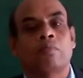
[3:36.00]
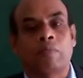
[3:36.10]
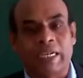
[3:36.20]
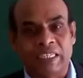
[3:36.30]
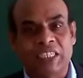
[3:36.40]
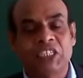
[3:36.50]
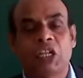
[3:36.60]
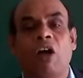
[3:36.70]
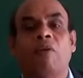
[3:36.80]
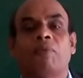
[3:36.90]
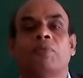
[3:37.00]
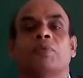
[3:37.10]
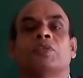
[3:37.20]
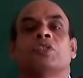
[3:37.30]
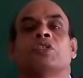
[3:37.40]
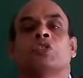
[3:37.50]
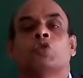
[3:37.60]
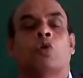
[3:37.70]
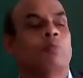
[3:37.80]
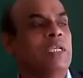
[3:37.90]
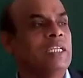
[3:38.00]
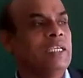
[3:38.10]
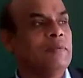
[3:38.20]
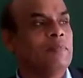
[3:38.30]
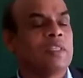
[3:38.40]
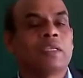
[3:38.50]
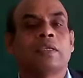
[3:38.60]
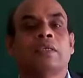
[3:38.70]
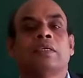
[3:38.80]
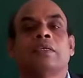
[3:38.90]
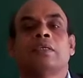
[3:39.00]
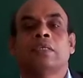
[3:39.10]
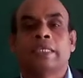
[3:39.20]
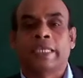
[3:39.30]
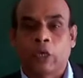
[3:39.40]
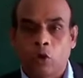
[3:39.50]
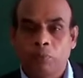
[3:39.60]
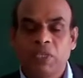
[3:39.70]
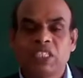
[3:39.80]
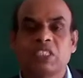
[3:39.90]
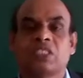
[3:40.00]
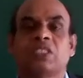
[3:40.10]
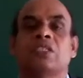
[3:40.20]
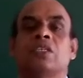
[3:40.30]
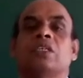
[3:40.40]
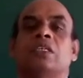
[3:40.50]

by dint of so many economists